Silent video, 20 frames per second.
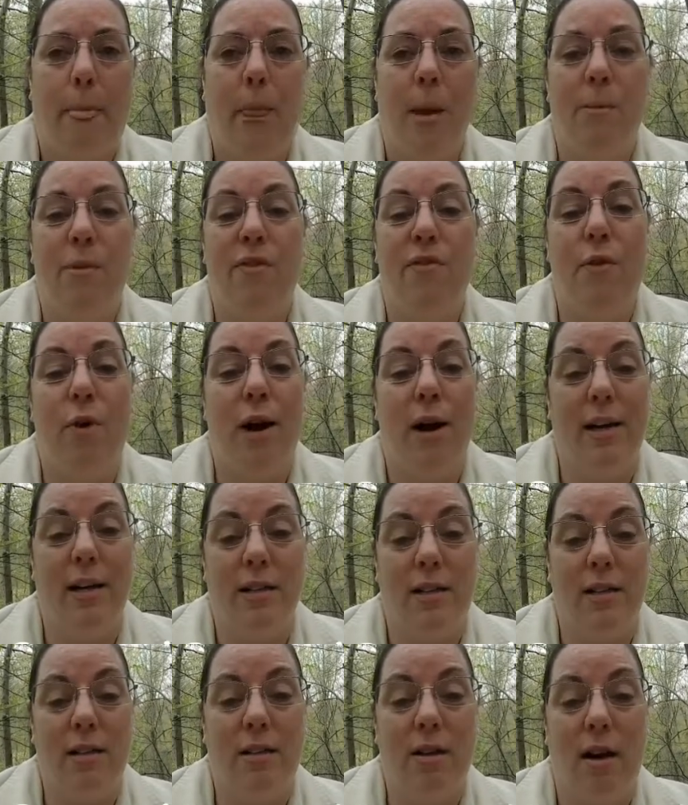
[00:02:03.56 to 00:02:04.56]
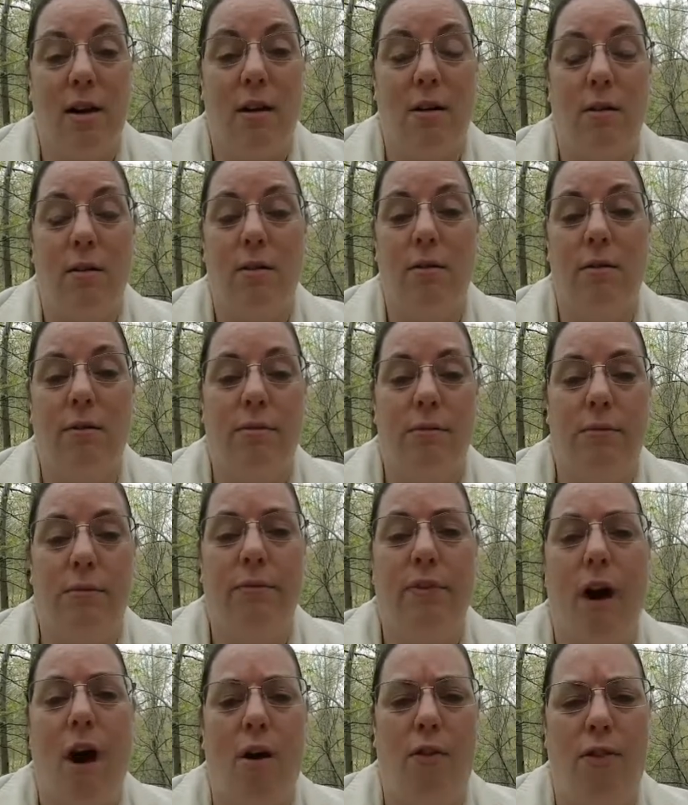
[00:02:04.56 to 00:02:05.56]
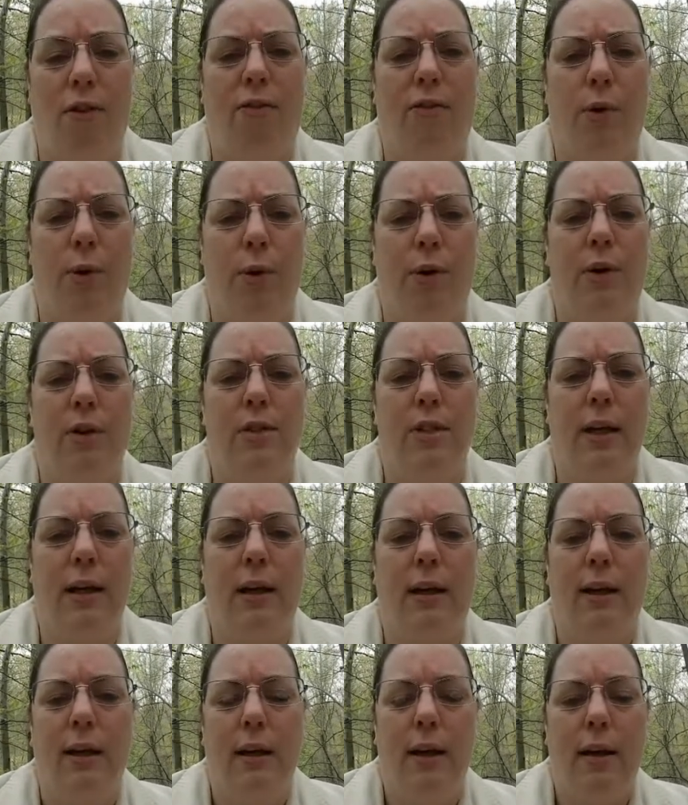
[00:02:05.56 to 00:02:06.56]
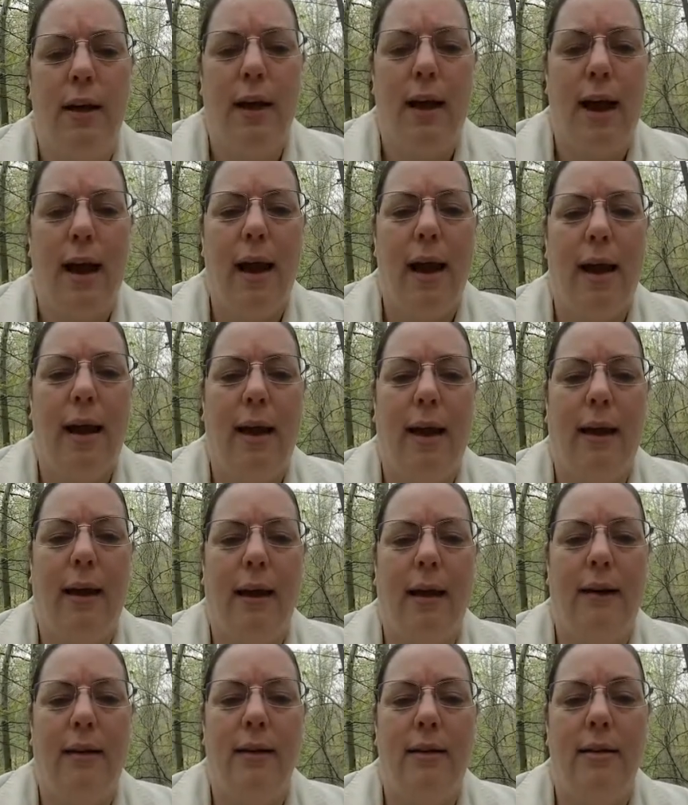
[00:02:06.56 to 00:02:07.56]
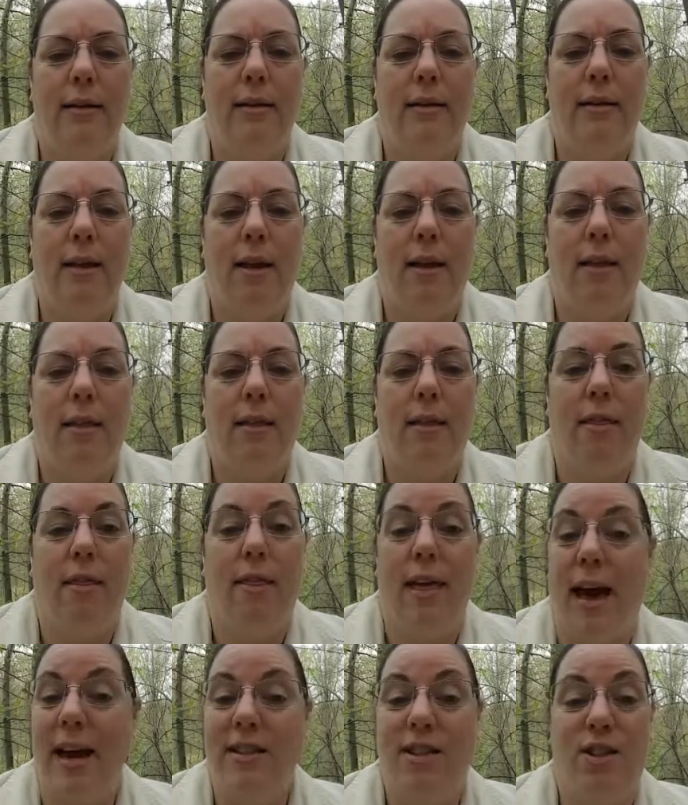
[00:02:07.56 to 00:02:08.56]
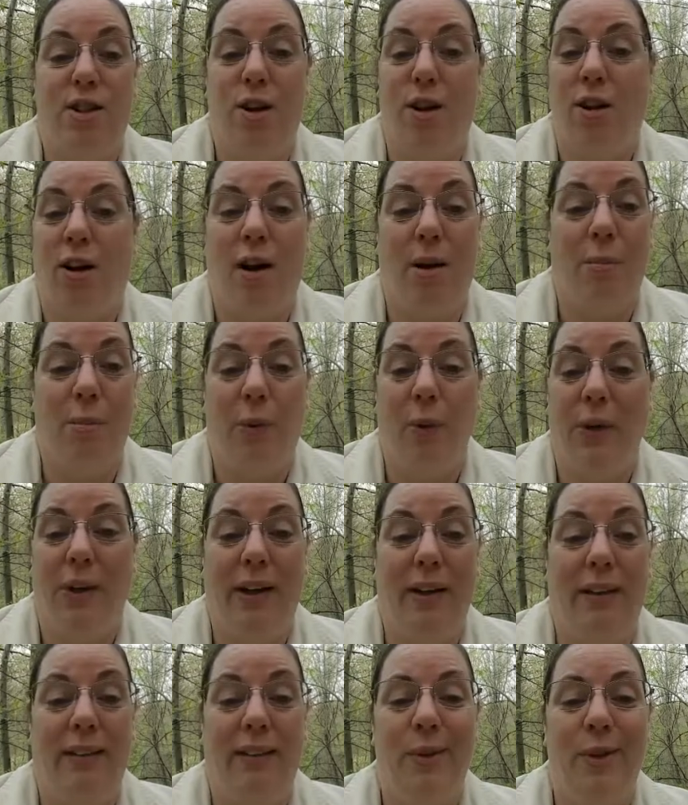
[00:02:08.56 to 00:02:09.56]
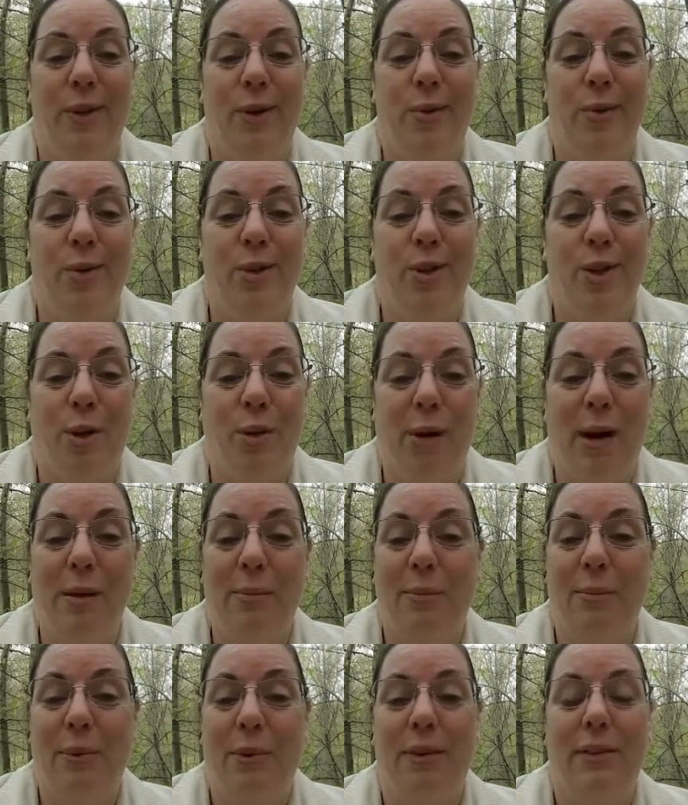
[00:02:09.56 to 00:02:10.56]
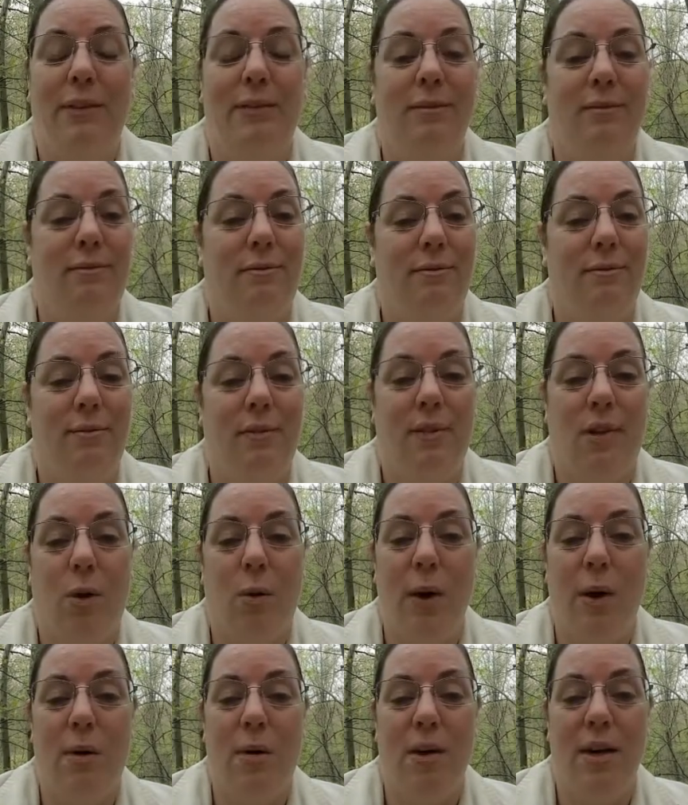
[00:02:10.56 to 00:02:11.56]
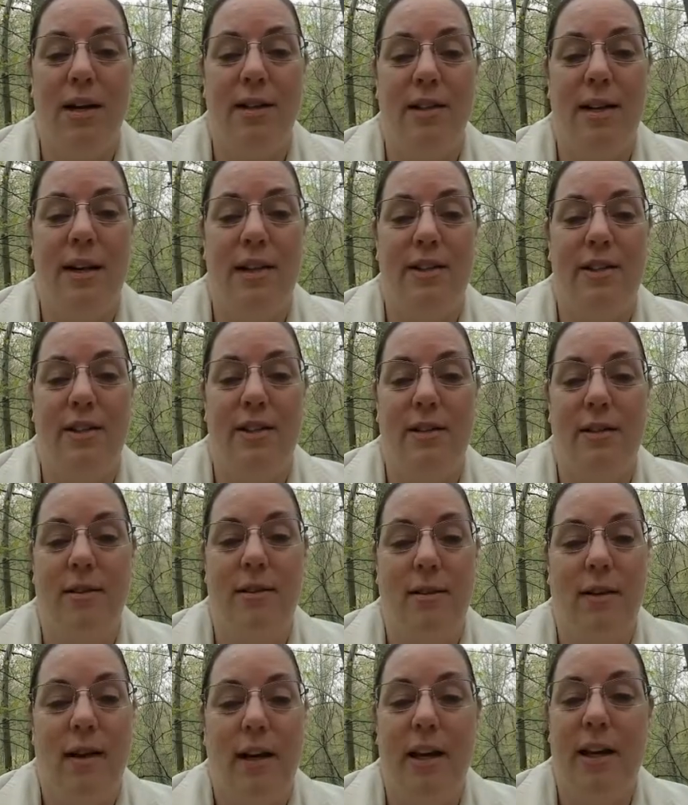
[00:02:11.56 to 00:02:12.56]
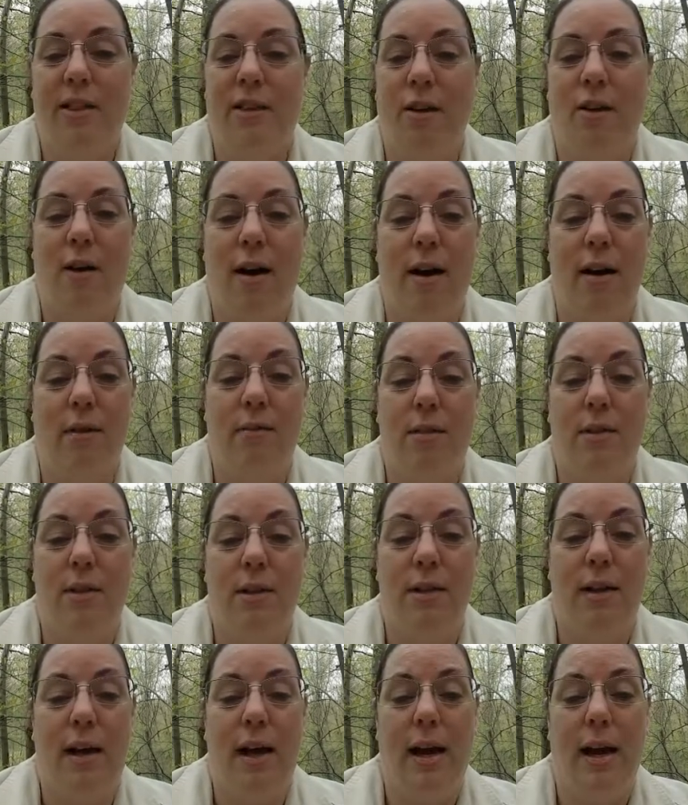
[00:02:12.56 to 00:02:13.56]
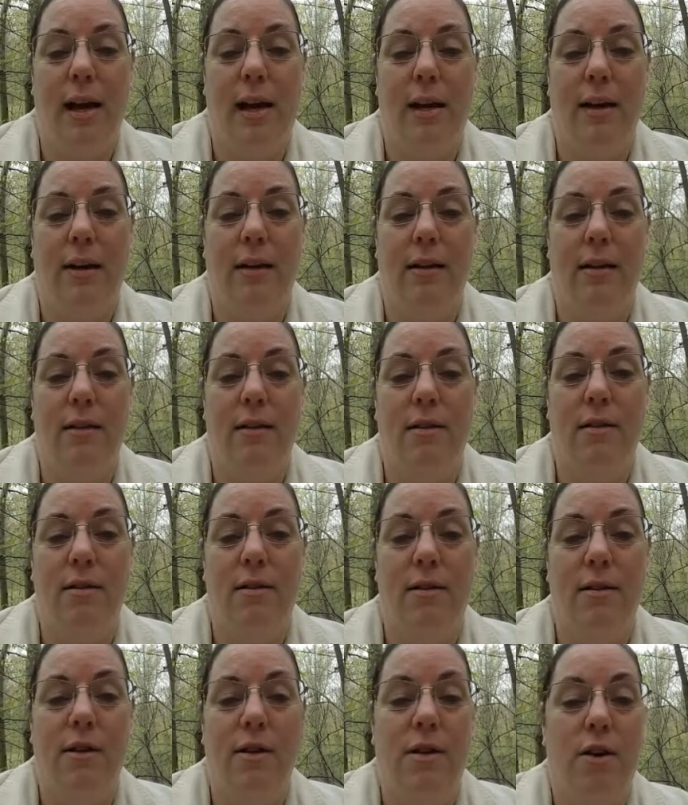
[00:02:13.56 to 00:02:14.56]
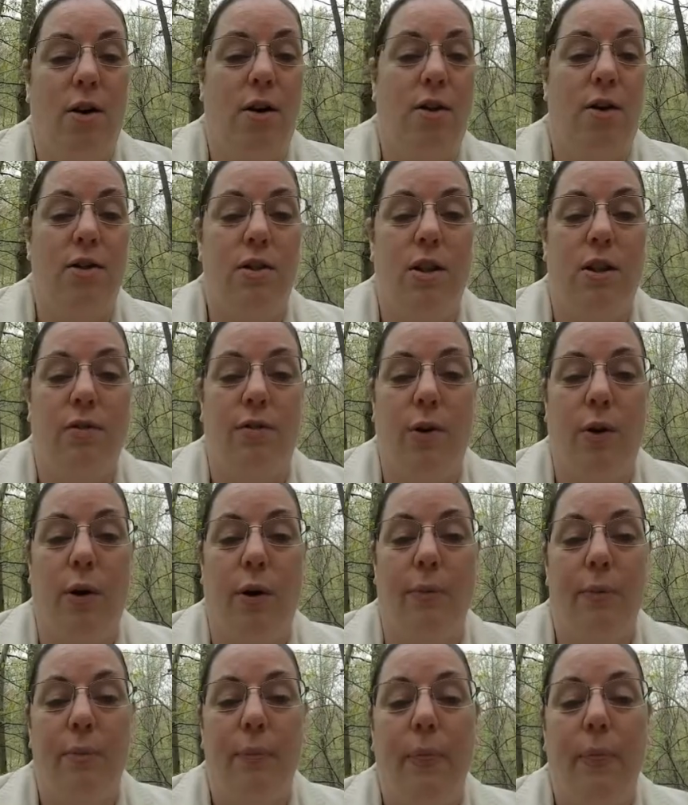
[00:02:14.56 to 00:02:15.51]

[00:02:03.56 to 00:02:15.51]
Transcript: before I can start on the floor nursing. And that's your onboarding. You show up, quick orientation, hit the ground, and you're a nurse on the floor.